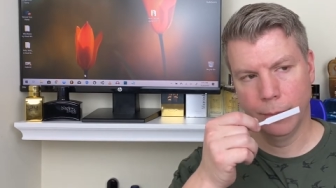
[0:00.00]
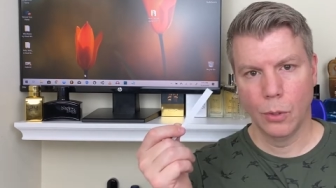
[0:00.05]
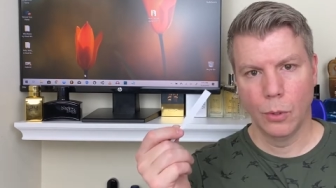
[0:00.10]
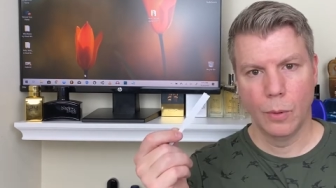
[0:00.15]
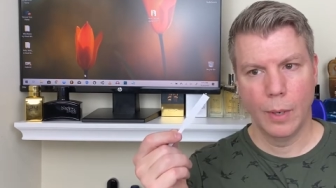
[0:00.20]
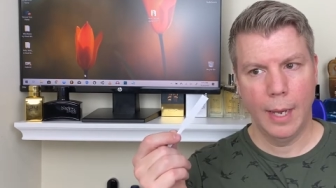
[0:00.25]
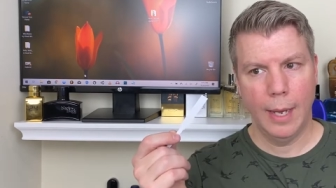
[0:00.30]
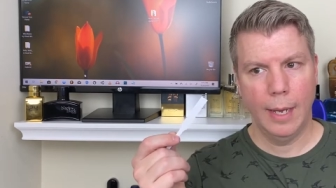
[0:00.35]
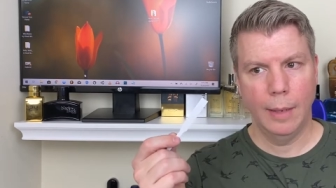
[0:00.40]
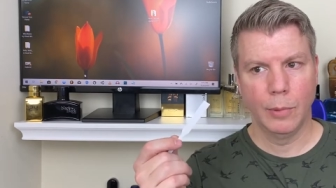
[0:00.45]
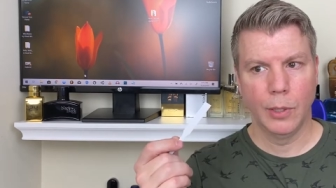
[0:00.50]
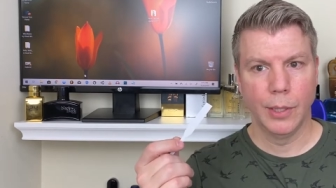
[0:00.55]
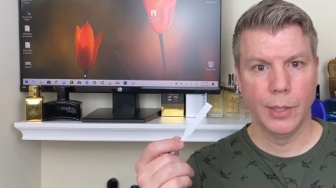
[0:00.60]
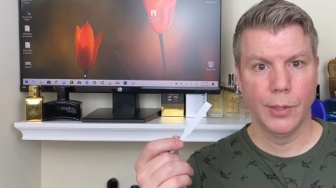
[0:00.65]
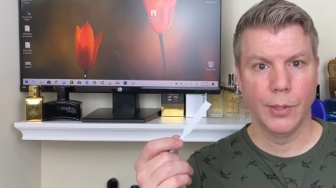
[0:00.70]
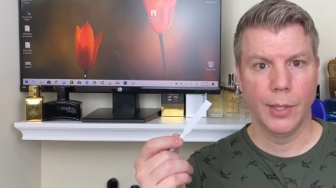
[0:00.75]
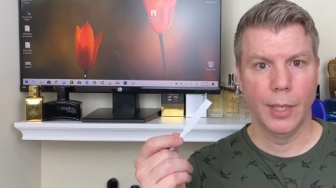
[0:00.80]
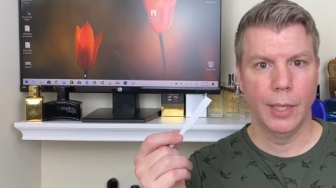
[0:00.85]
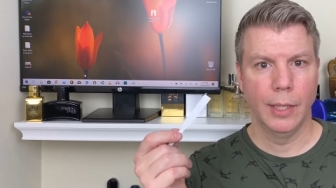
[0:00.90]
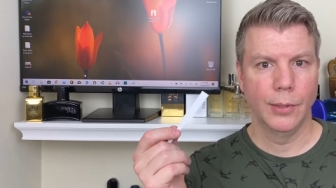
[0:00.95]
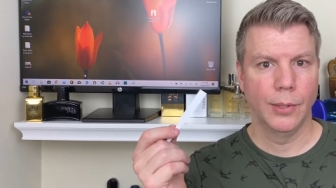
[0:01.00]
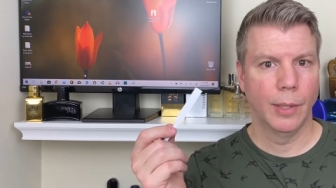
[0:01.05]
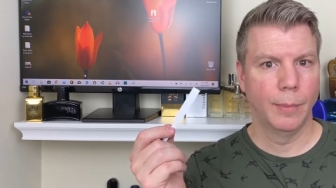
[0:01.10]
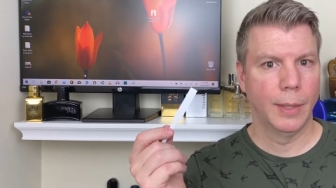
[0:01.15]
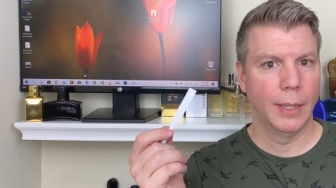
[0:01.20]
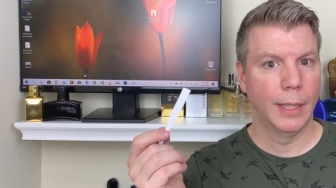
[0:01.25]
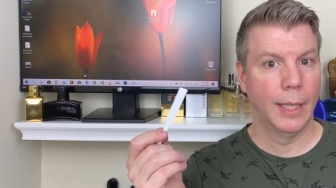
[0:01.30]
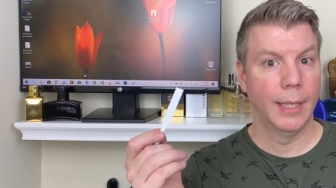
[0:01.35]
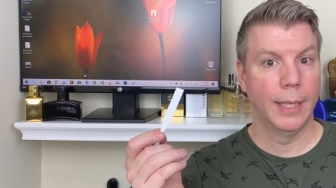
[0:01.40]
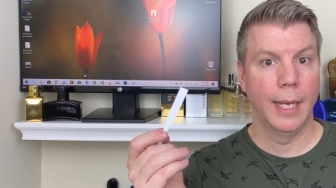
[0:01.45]
So I'm gonna say
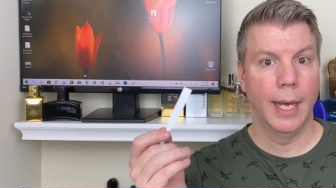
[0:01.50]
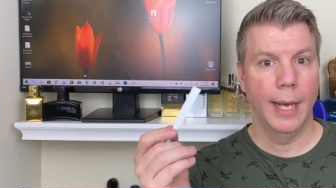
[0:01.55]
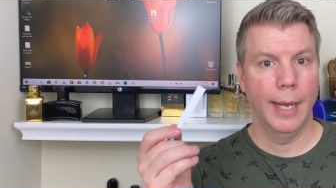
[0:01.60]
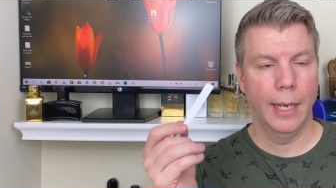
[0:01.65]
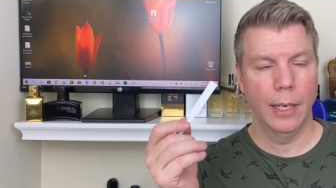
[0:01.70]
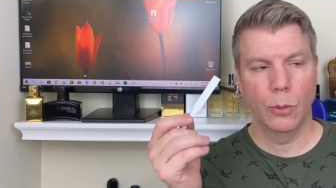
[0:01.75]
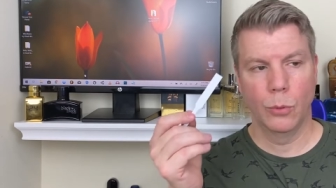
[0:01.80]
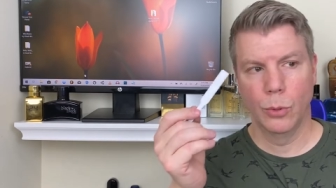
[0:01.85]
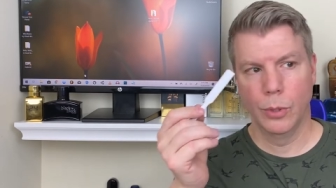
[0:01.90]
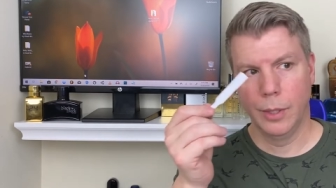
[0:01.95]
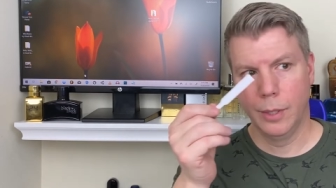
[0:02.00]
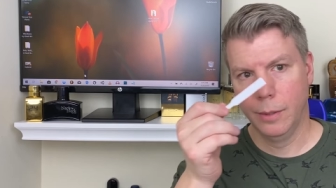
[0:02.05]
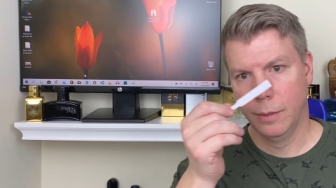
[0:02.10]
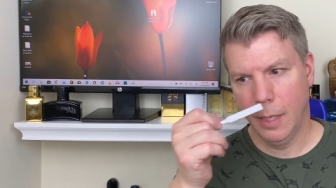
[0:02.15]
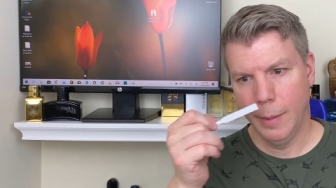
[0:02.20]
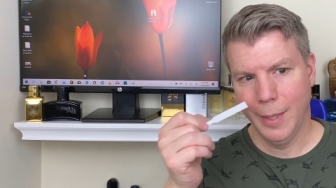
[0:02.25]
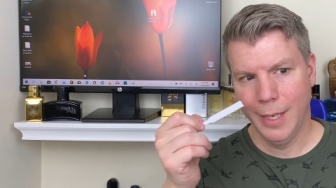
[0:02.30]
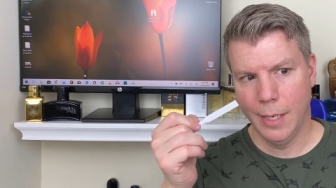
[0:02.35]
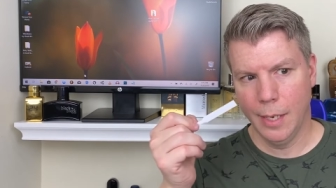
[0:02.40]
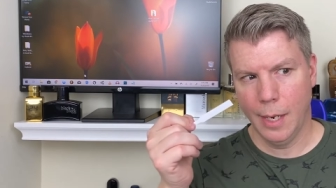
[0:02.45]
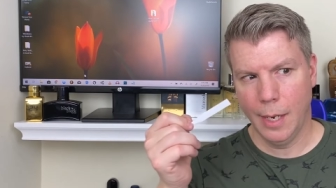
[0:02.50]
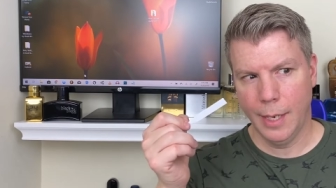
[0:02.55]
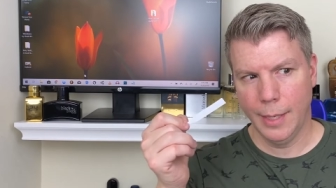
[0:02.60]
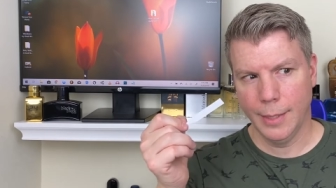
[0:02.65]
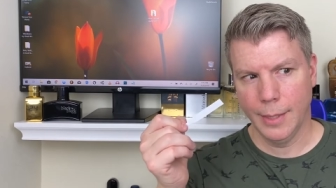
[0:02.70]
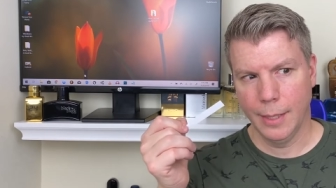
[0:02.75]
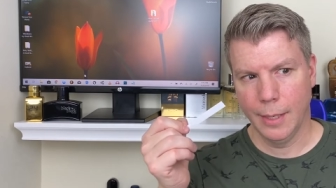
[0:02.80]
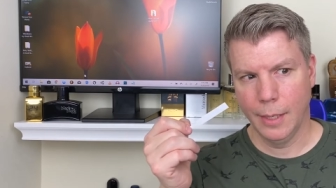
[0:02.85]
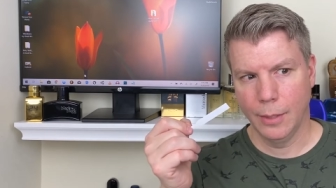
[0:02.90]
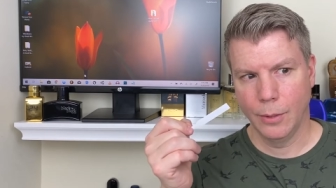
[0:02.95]
something like guaiac wood, maybe
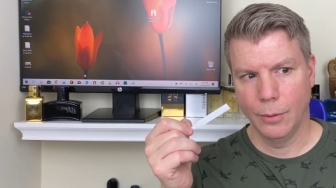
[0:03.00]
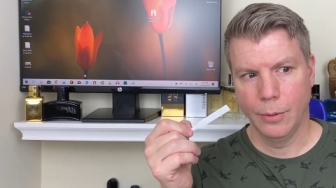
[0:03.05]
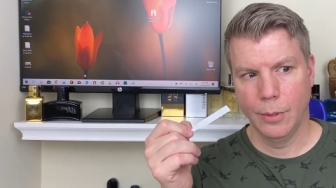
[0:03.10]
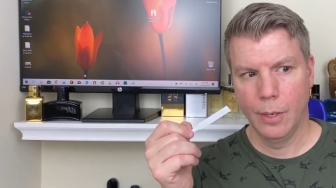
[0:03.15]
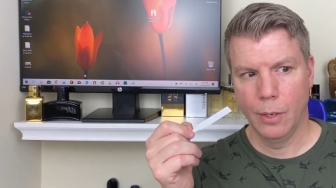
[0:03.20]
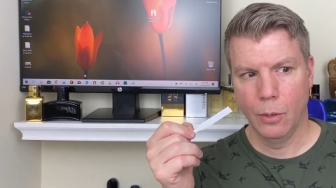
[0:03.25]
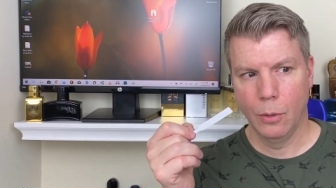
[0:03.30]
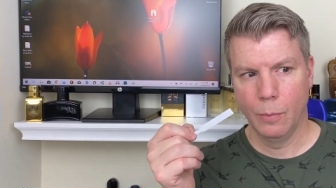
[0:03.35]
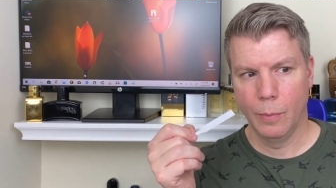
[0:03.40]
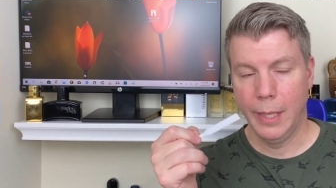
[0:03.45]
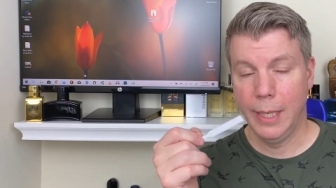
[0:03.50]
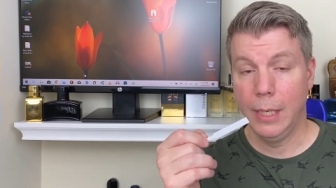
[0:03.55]
not, I don't know.